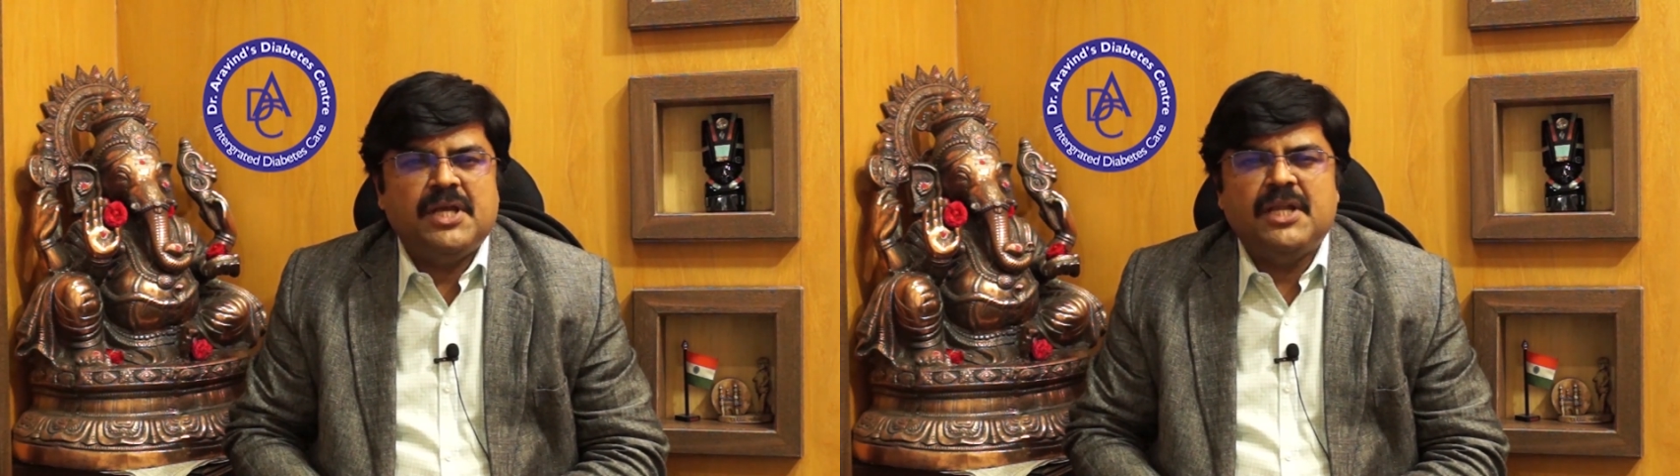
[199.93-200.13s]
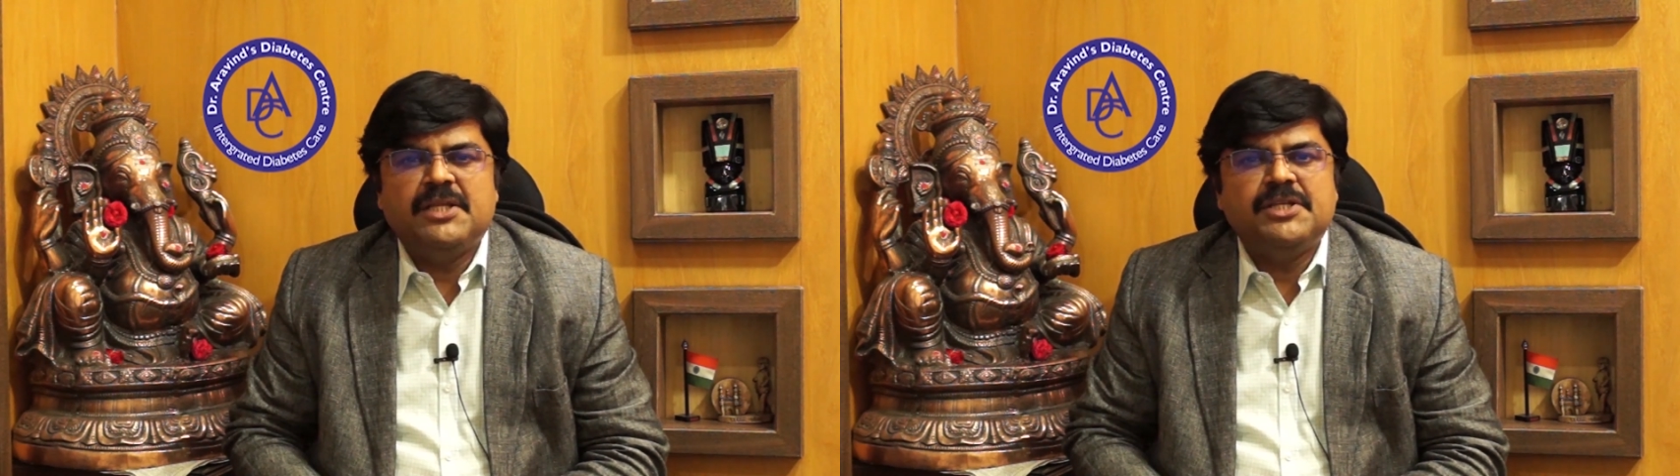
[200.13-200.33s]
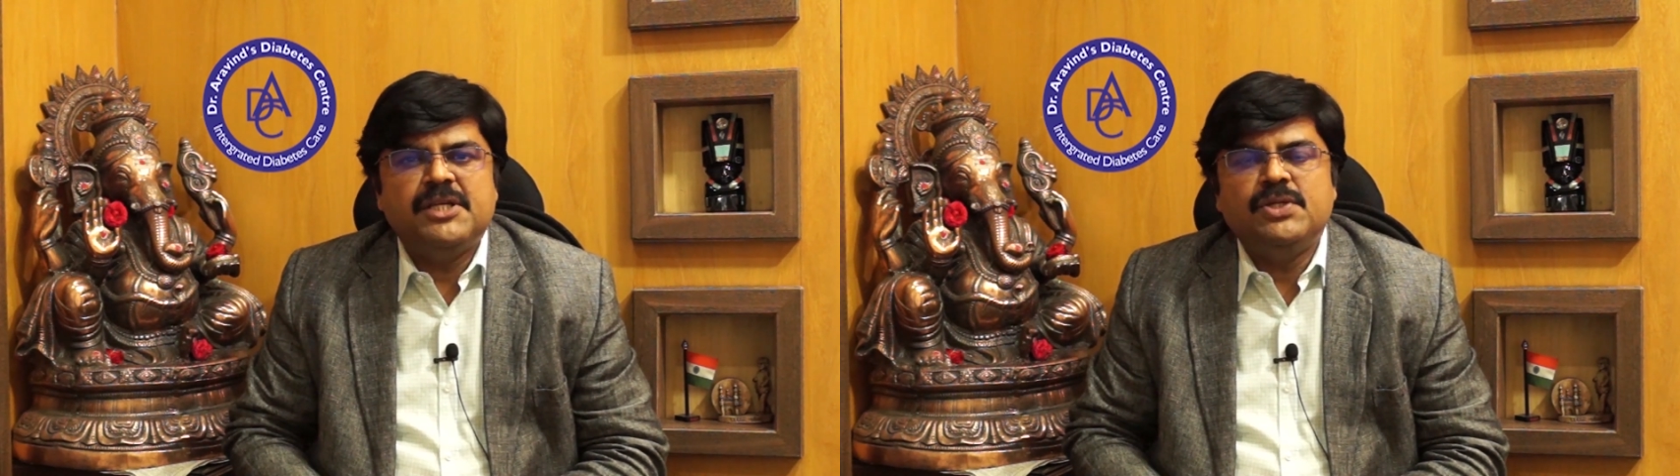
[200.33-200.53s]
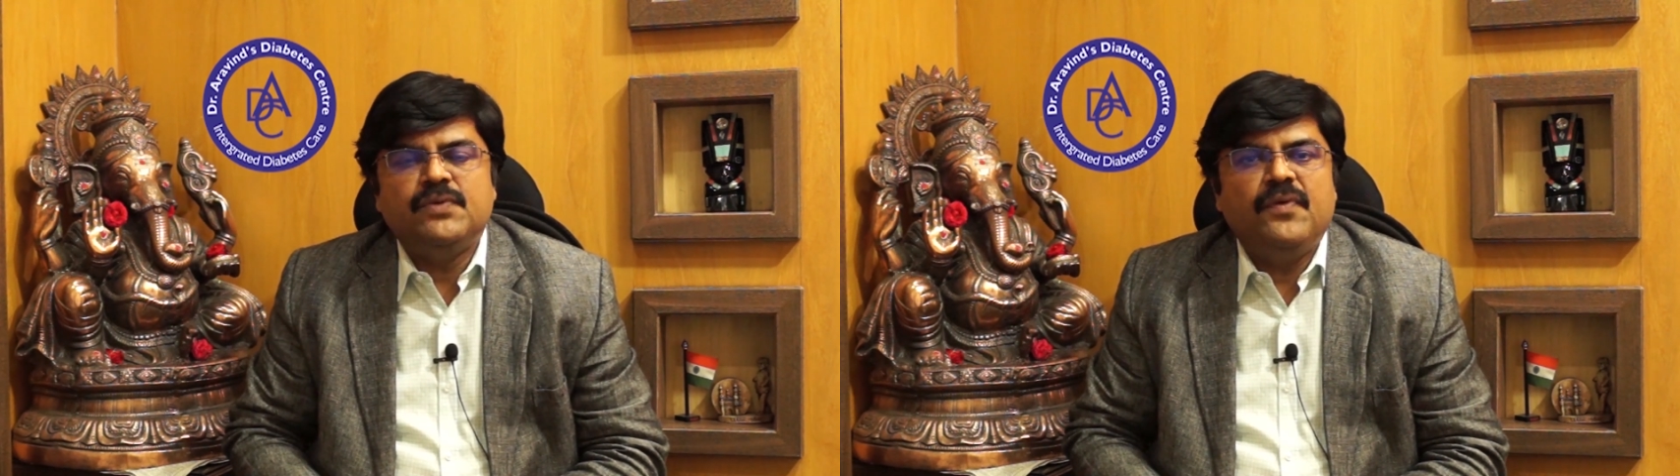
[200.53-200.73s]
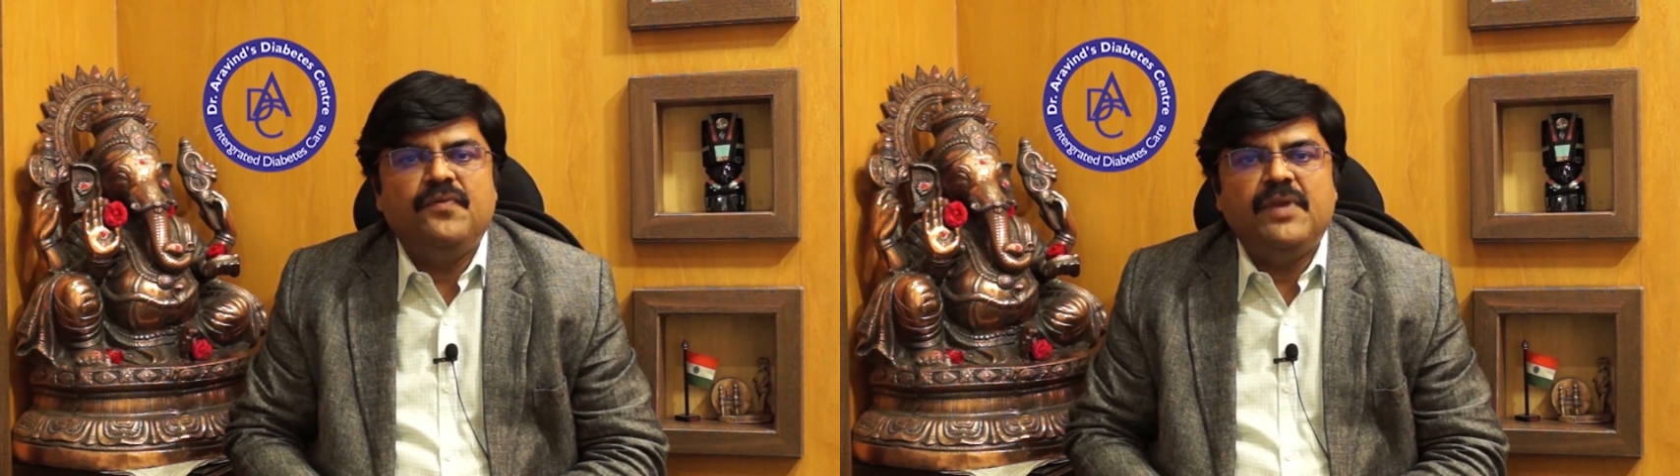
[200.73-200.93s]
another 10 to
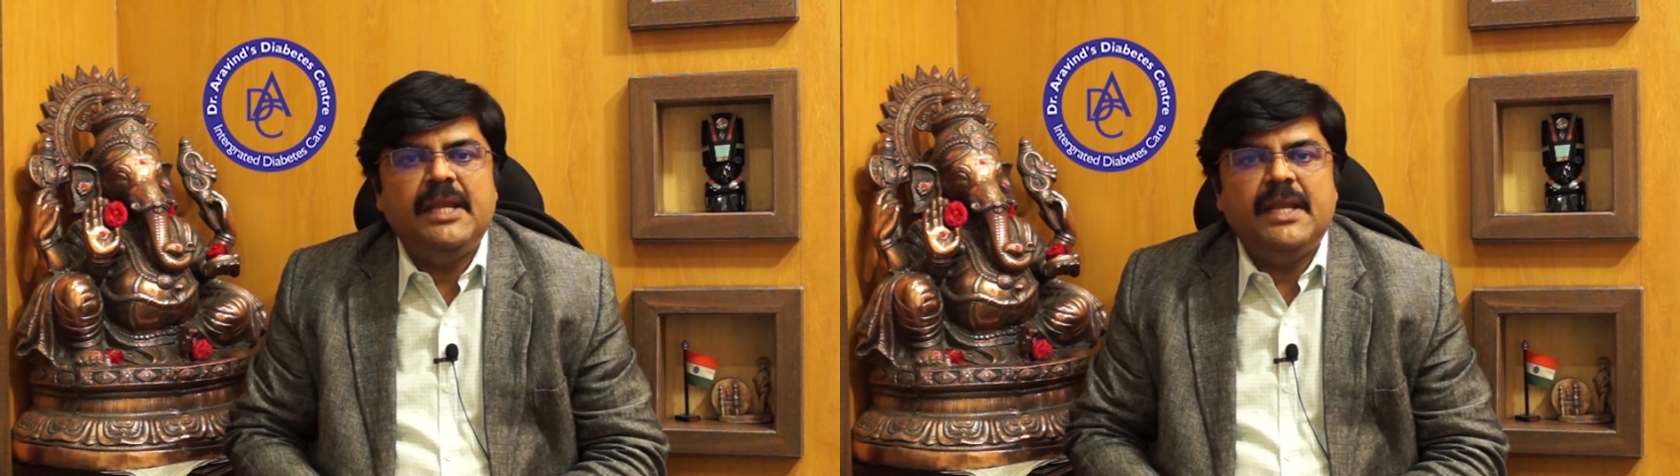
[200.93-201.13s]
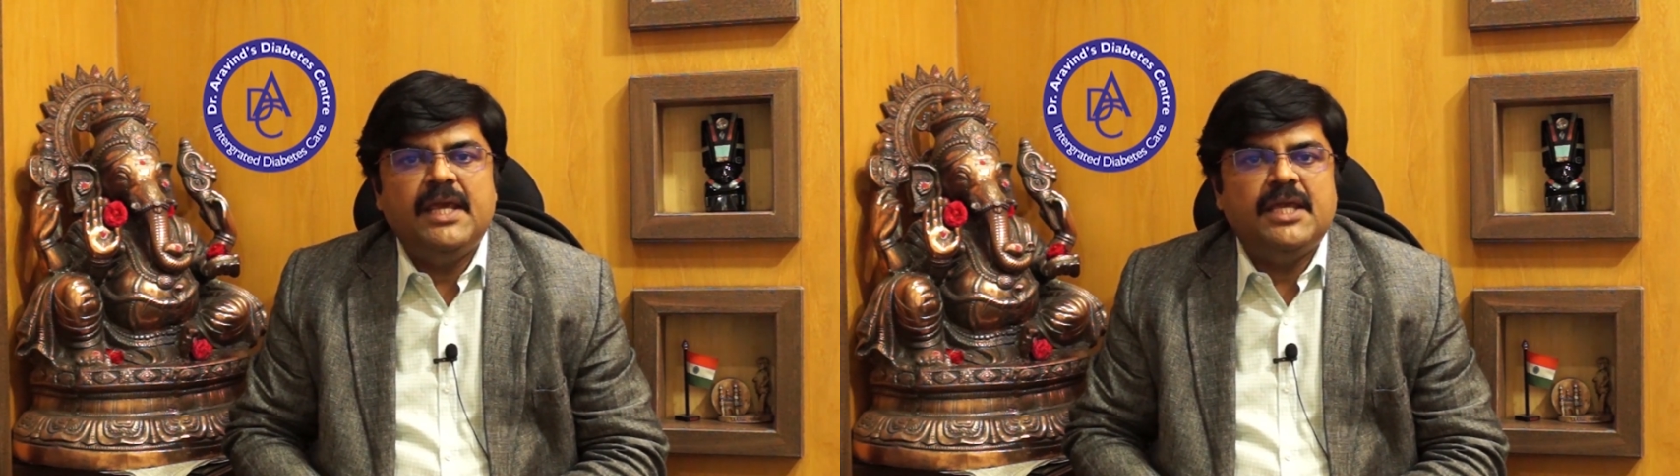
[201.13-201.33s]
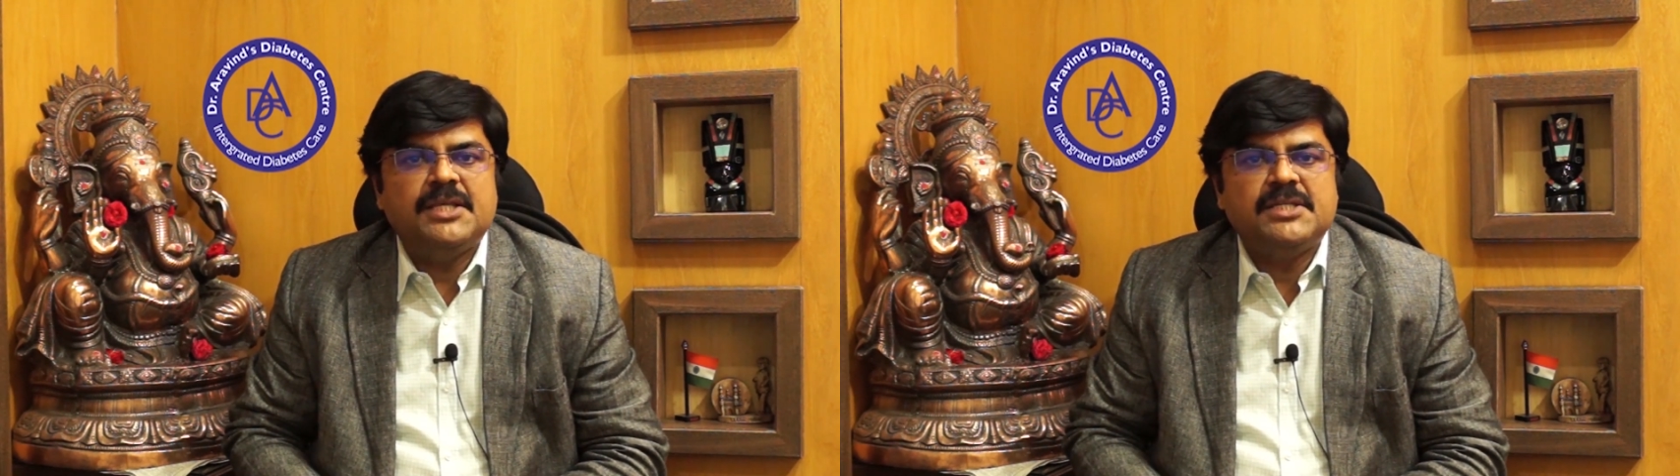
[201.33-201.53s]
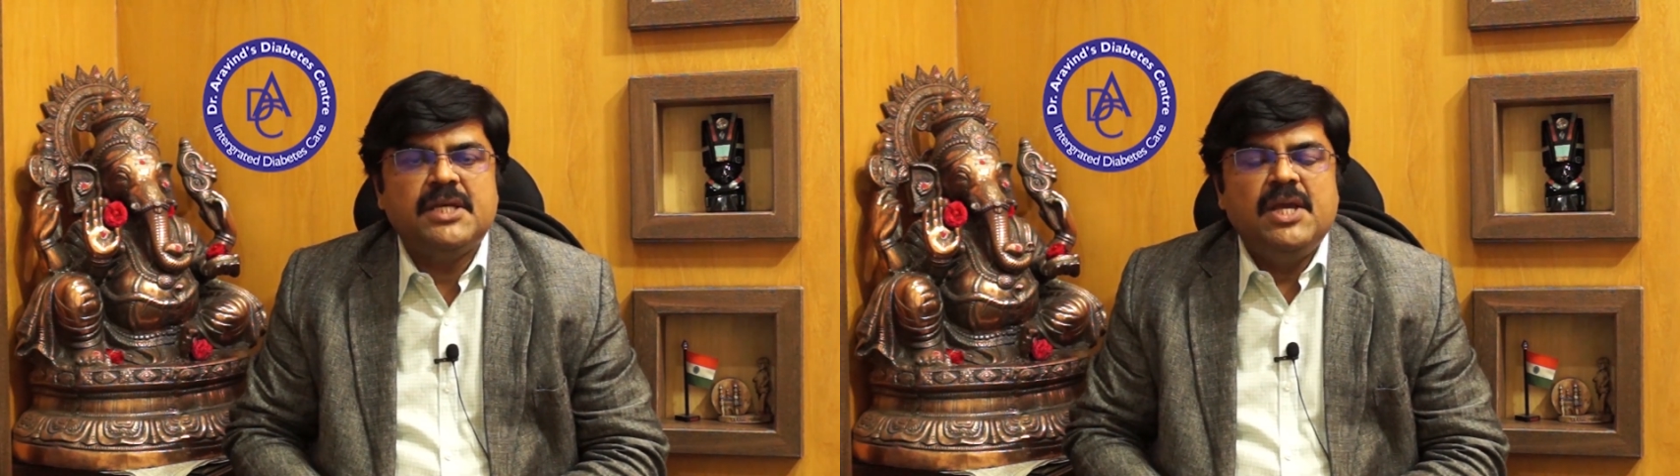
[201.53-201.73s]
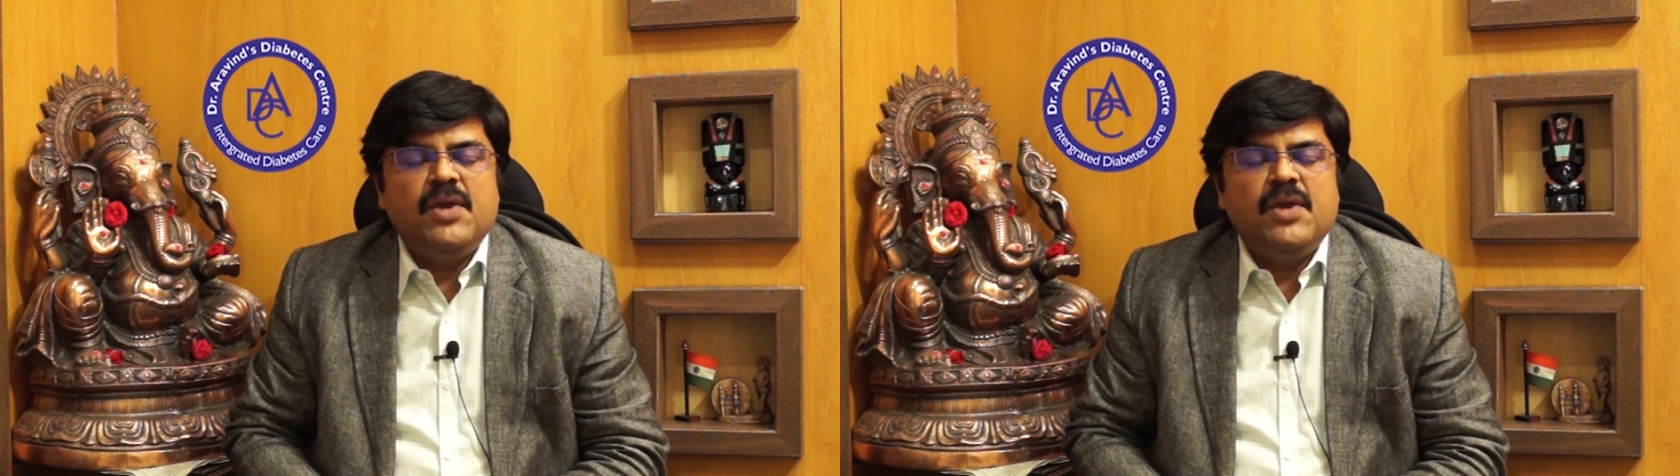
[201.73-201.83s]
15 days,